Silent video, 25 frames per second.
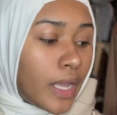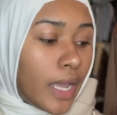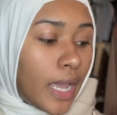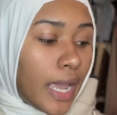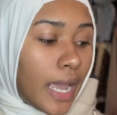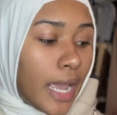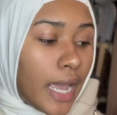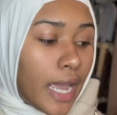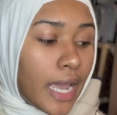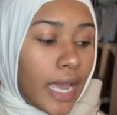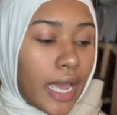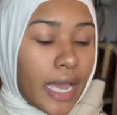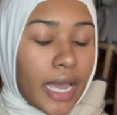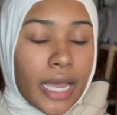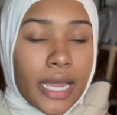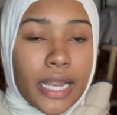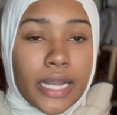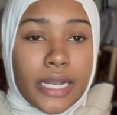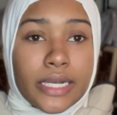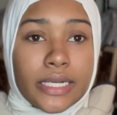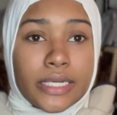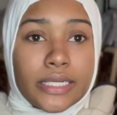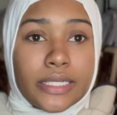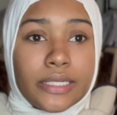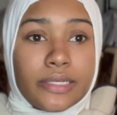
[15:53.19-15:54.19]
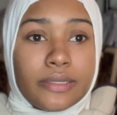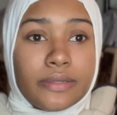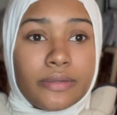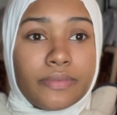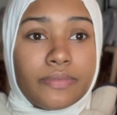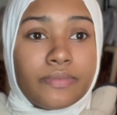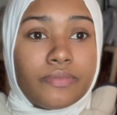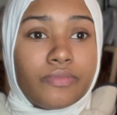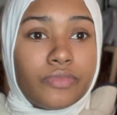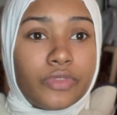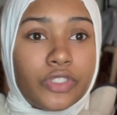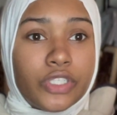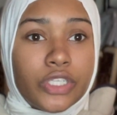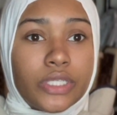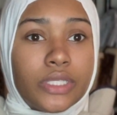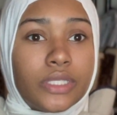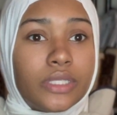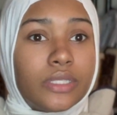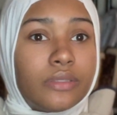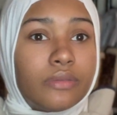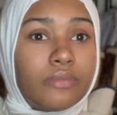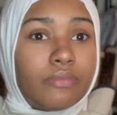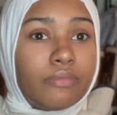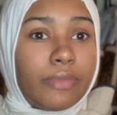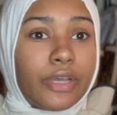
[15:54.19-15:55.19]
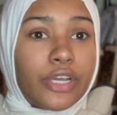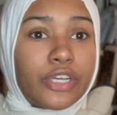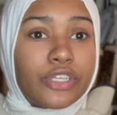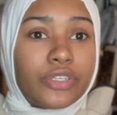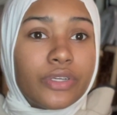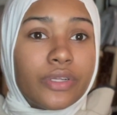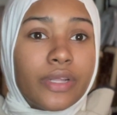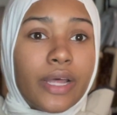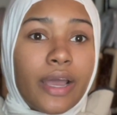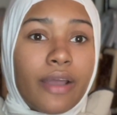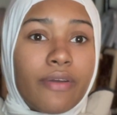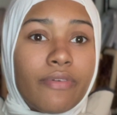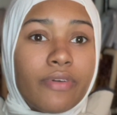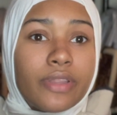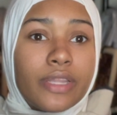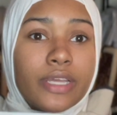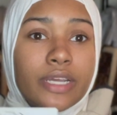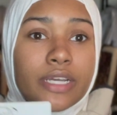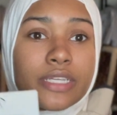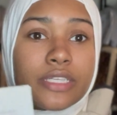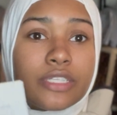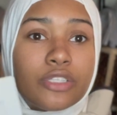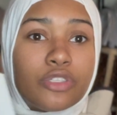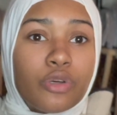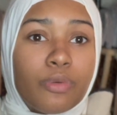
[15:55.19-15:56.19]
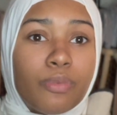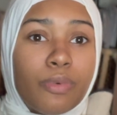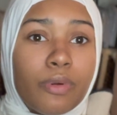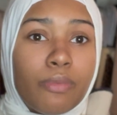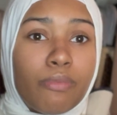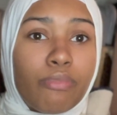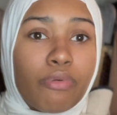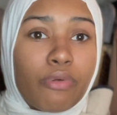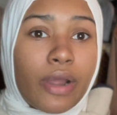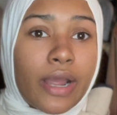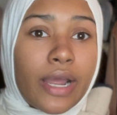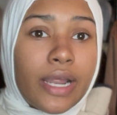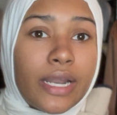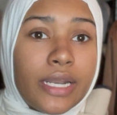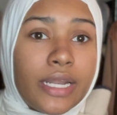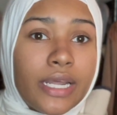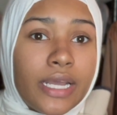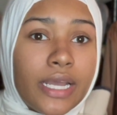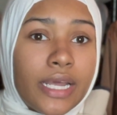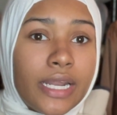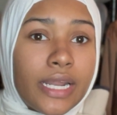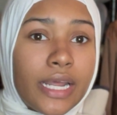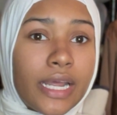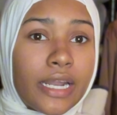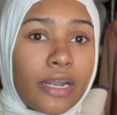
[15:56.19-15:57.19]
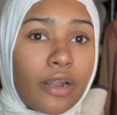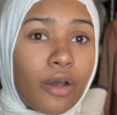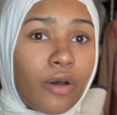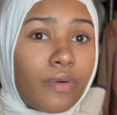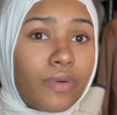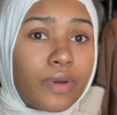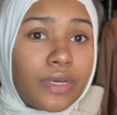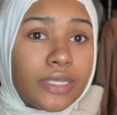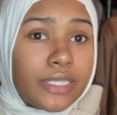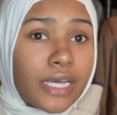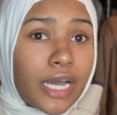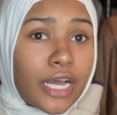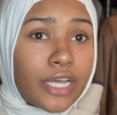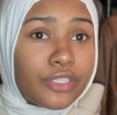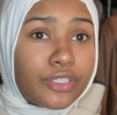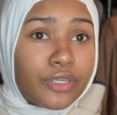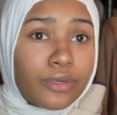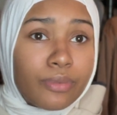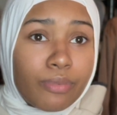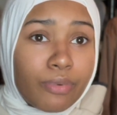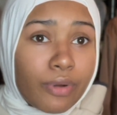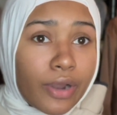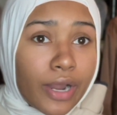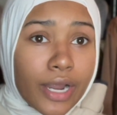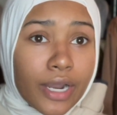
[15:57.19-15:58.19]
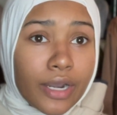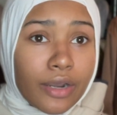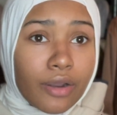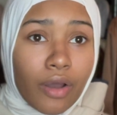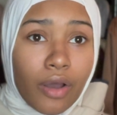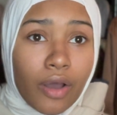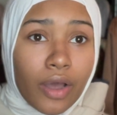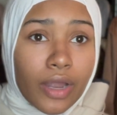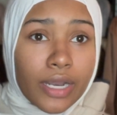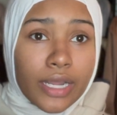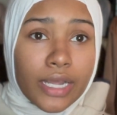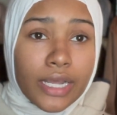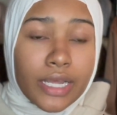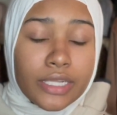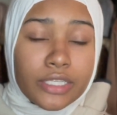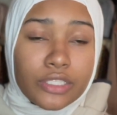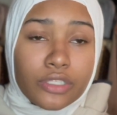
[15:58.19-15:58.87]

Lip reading: And just make sure that everything is super branded and always has your brand on it.